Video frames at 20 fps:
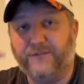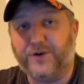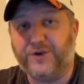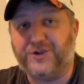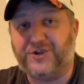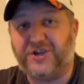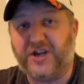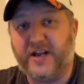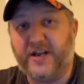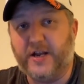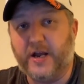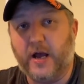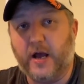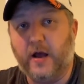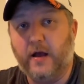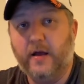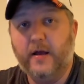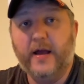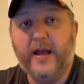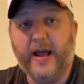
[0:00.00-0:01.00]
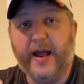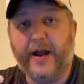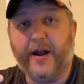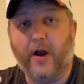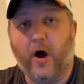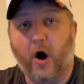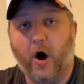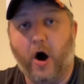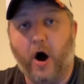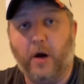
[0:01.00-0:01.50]
Virginia,
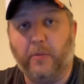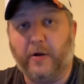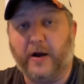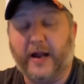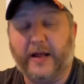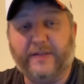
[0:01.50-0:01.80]
and Auburn.